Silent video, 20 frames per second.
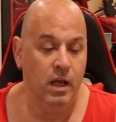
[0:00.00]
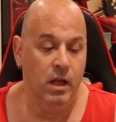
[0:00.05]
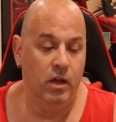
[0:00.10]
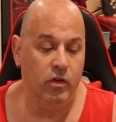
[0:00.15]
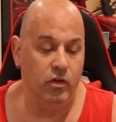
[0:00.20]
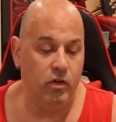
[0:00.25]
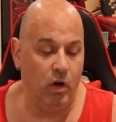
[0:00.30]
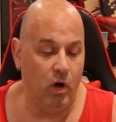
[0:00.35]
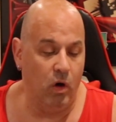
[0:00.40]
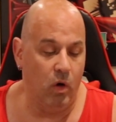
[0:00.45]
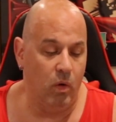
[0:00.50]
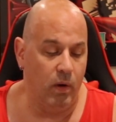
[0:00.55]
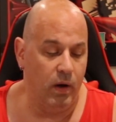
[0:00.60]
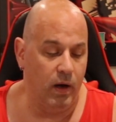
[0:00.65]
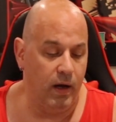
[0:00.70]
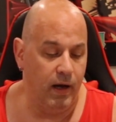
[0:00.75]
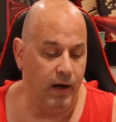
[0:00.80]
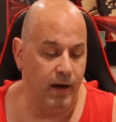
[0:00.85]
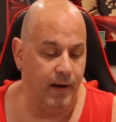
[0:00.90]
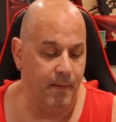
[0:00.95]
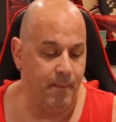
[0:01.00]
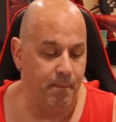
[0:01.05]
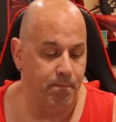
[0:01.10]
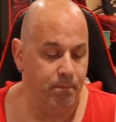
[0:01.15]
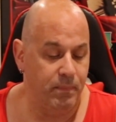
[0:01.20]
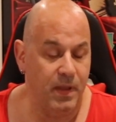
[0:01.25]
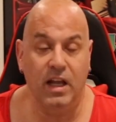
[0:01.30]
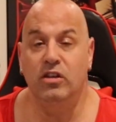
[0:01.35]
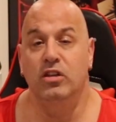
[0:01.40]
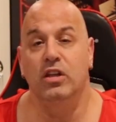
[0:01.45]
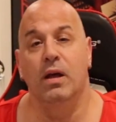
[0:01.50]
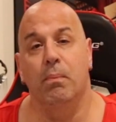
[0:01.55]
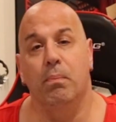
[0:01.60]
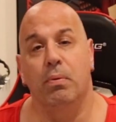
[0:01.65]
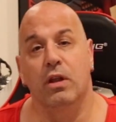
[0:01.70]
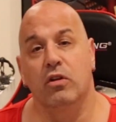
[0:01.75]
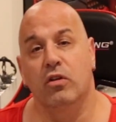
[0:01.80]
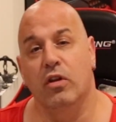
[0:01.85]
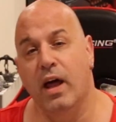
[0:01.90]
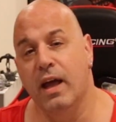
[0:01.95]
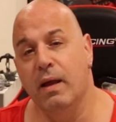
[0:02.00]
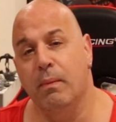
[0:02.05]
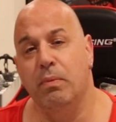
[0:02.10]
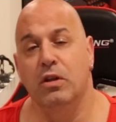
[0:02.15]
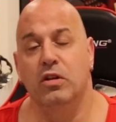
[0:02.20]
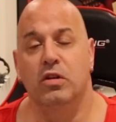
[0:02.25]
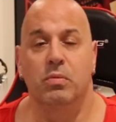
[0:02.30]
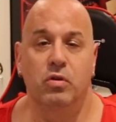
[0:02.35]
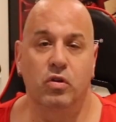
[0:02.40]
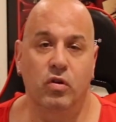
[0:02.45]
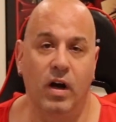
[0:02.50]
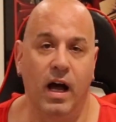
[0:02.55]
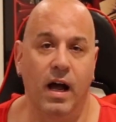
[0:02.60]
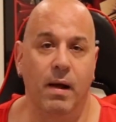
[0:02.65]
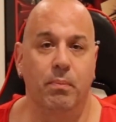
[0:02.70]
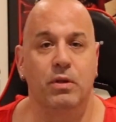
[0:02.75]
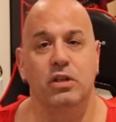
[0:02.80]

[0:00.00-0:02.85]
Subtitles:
So that's it. Please like, please subscribe,